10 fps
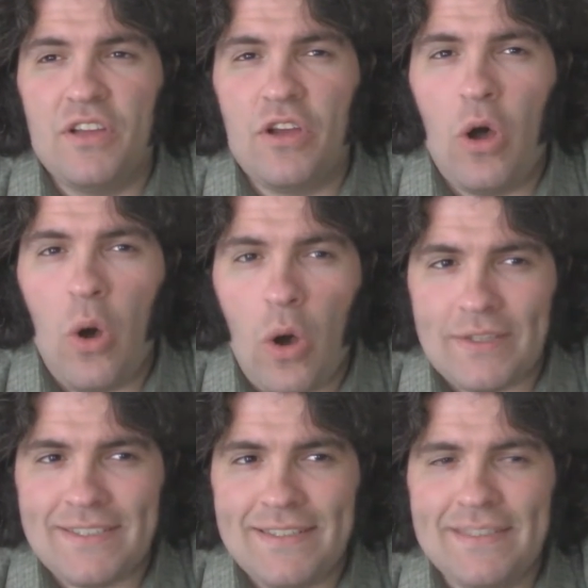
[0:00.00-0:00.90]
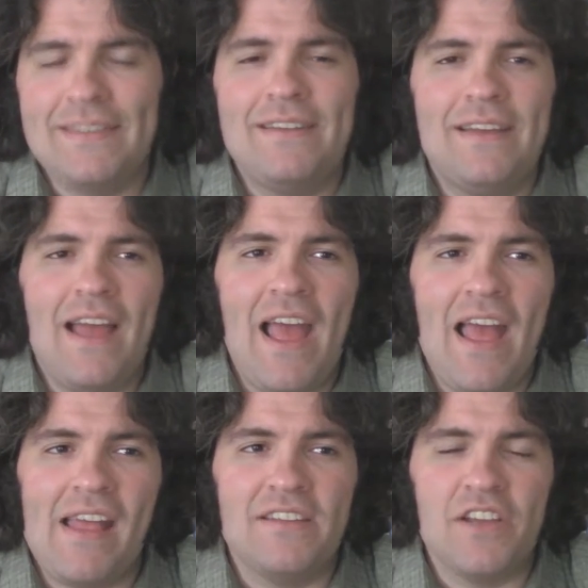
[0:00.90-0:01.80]
haunting
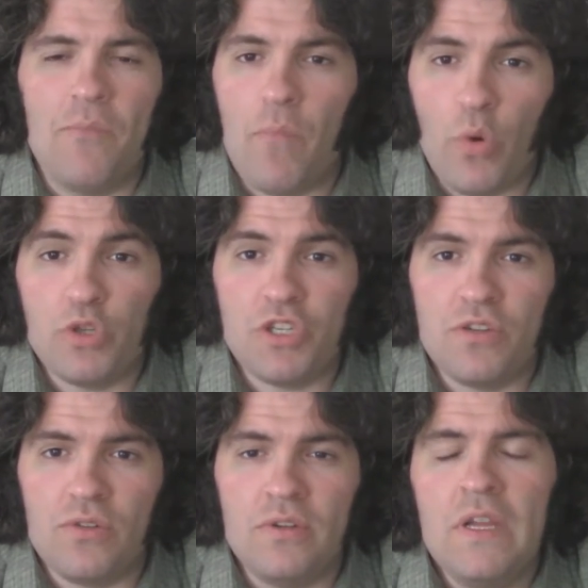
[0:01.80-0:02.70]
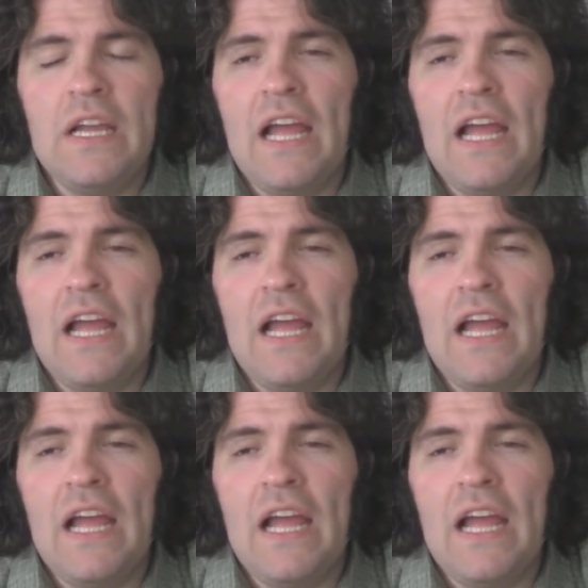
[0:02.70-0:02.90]
and emotional.